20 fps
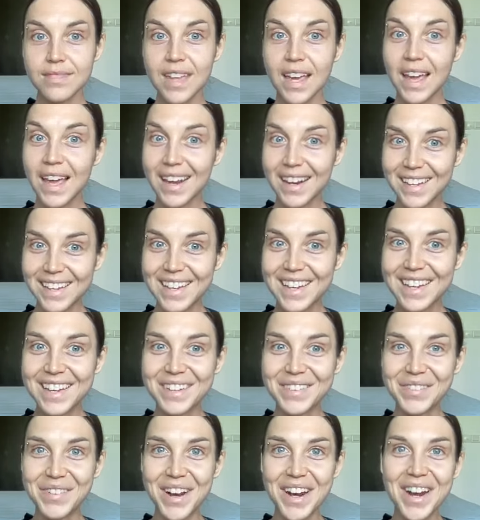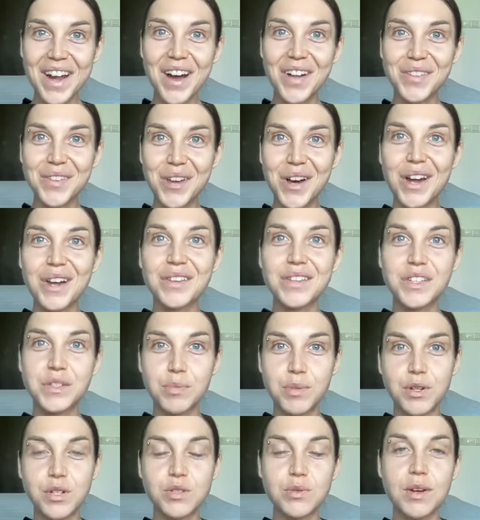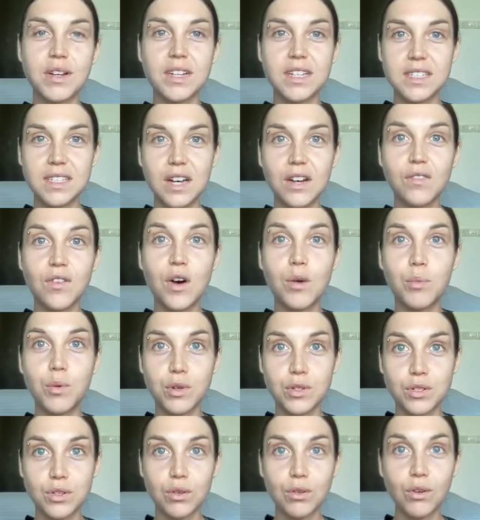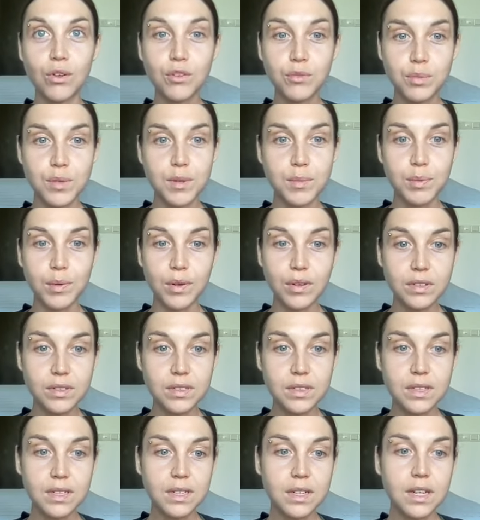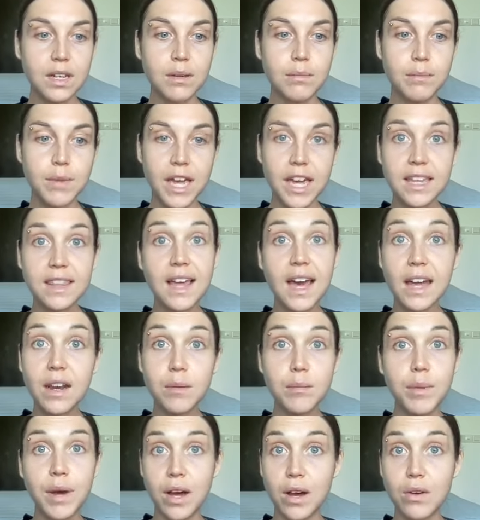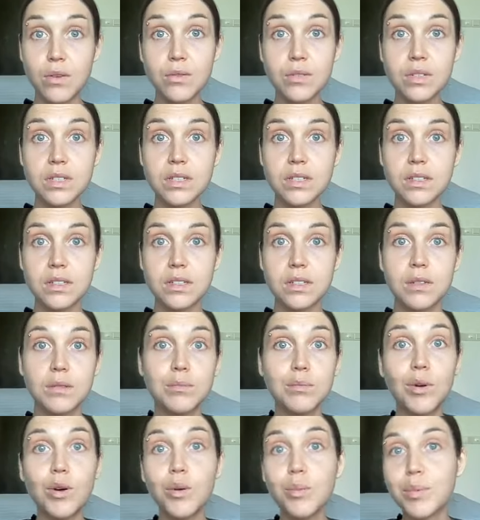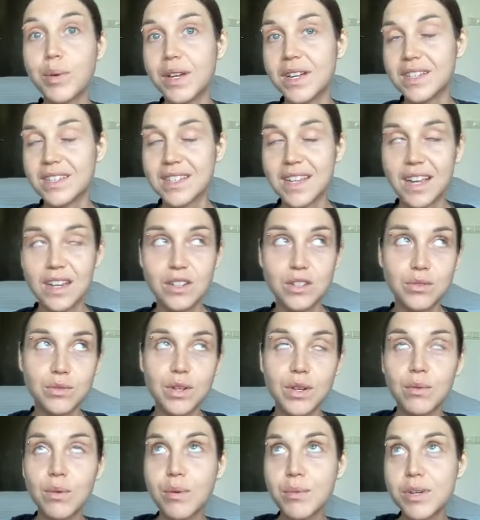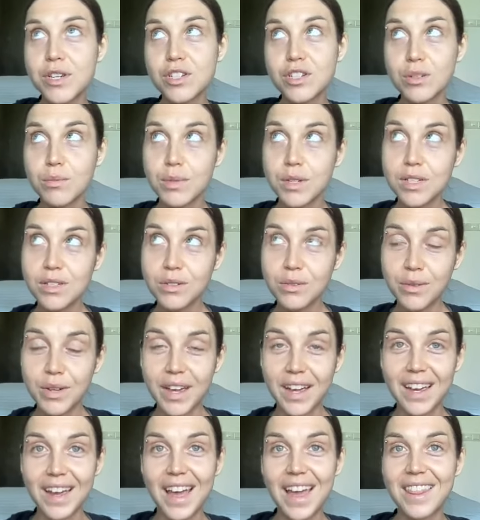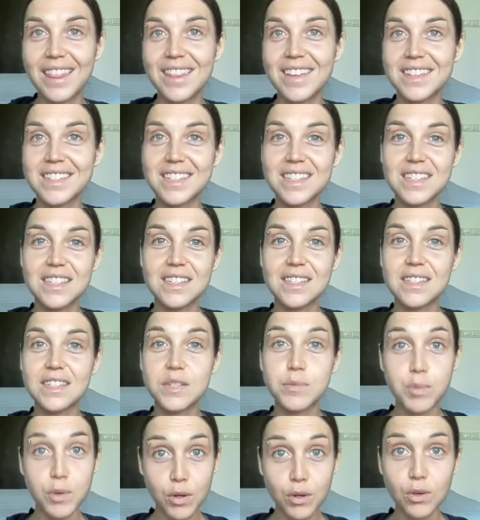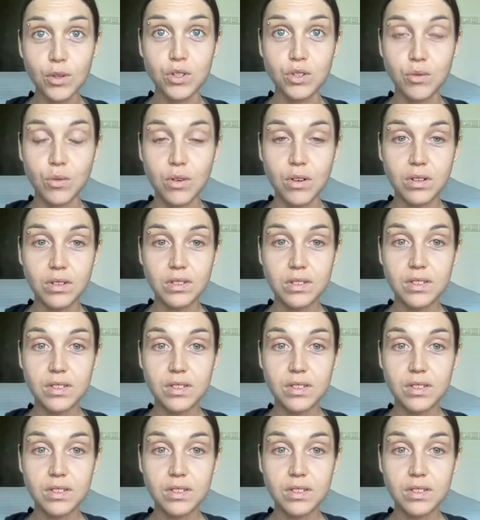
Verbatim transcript: And again, right, a lot of the spirituality, self help, personal growth people make that about purpose and doing what we should be doing. And this is spiritual.